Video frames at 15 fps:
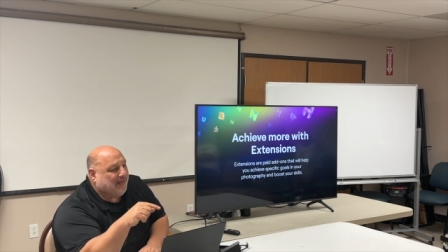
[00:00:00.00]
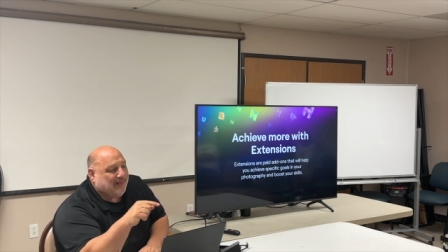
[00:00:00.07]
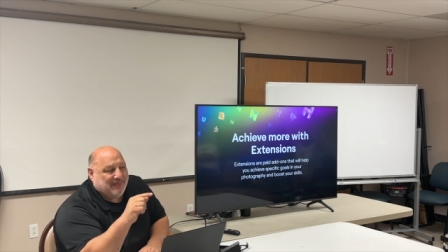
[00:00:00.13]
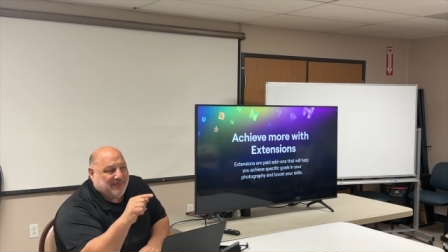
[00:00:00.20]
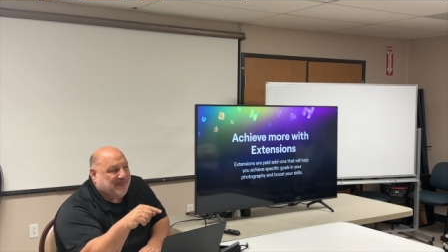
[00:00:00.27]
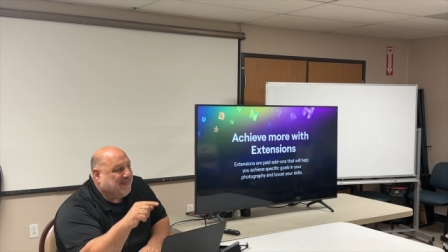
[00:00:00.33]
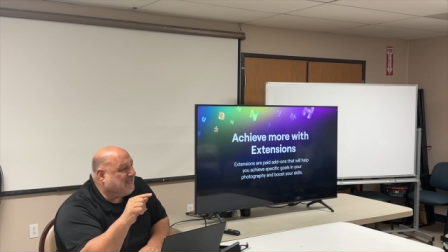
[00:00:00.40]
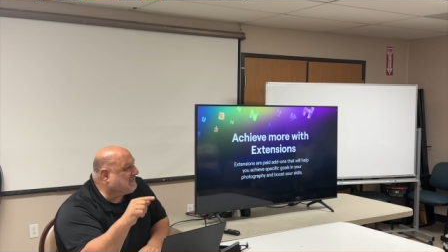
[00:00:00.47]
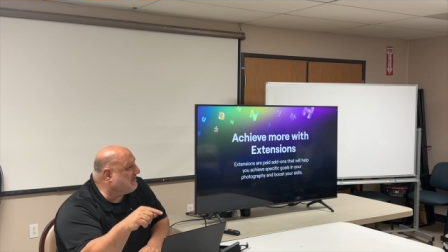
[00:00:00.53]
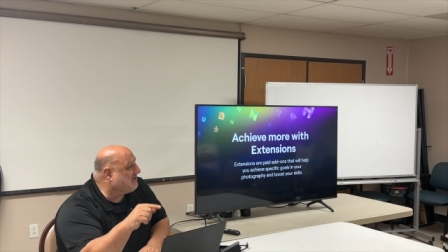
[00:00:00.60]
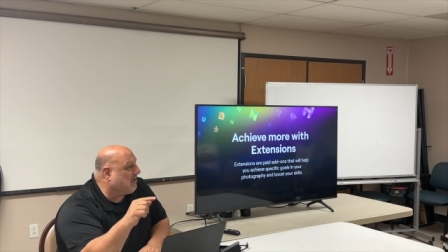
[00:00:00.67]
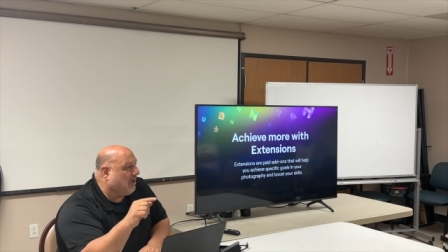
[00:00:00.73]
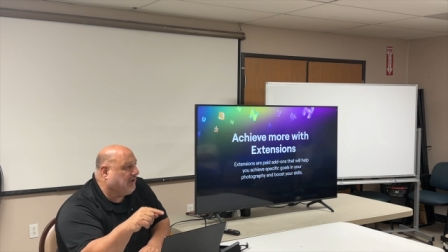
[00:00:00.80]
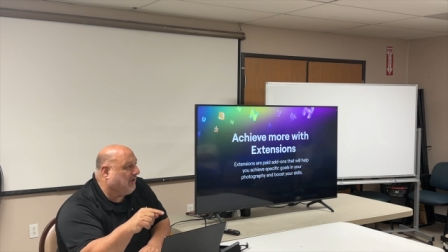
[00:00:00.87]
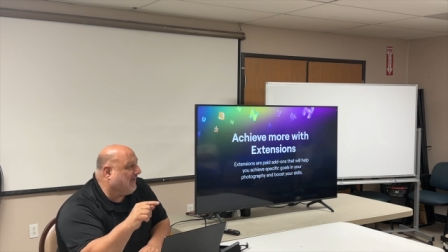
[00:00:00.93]
This is
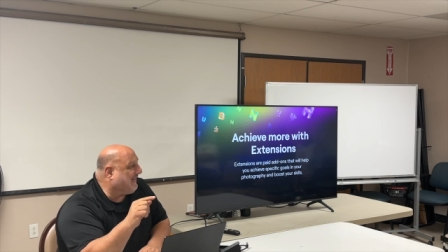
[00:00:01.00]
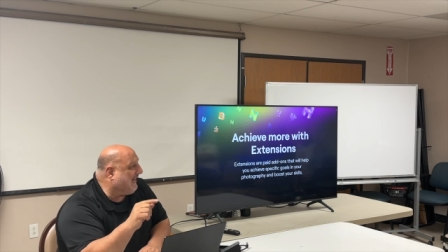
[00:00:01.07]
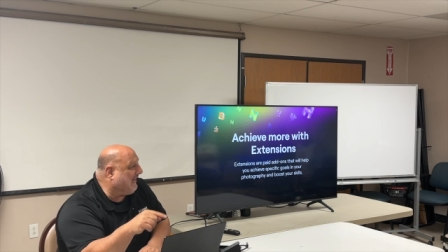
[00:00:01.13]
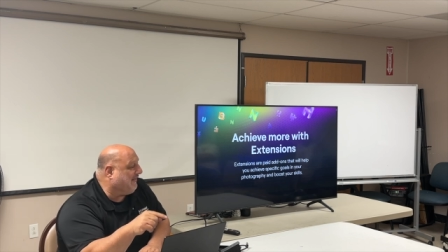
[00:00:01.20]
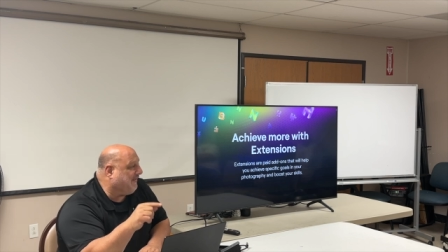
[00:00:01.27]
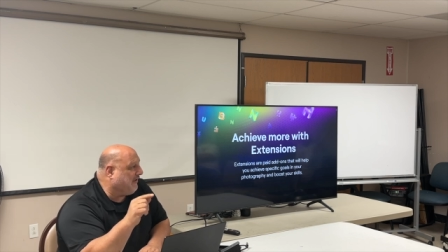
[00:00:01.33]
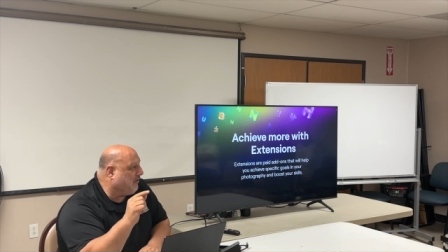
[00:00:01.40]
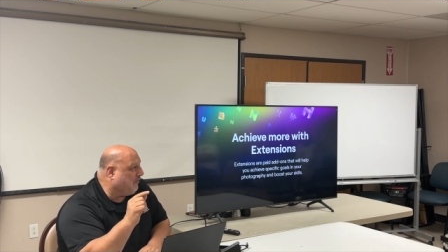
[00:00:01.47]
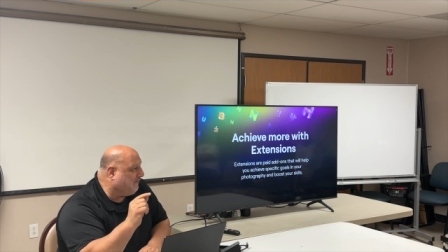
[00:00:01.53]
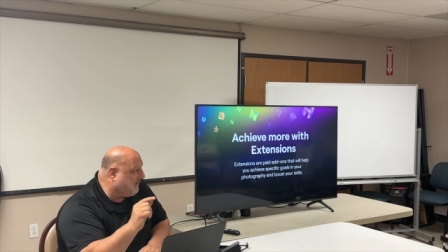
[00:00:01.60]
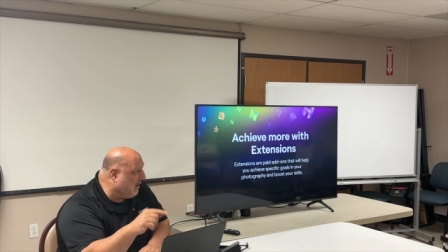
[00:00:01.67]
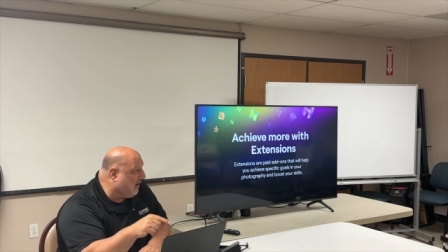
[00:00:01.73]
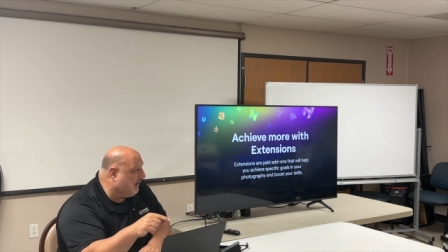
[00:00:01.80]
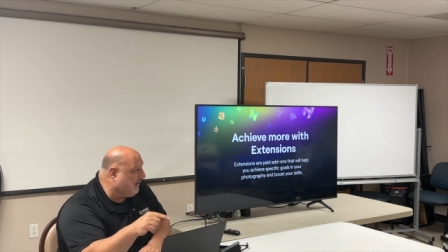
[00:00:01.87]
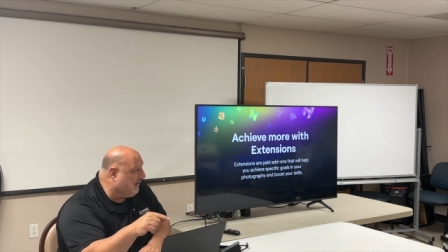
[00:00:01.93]
unlike anything you've
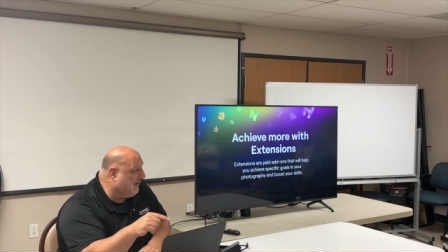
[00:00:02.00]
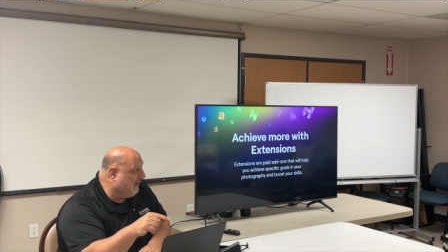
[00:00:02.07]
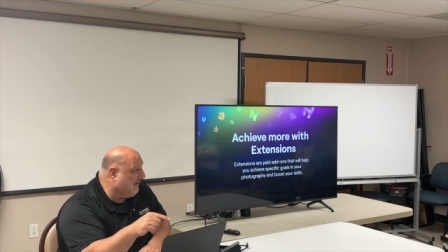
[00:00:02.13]
done.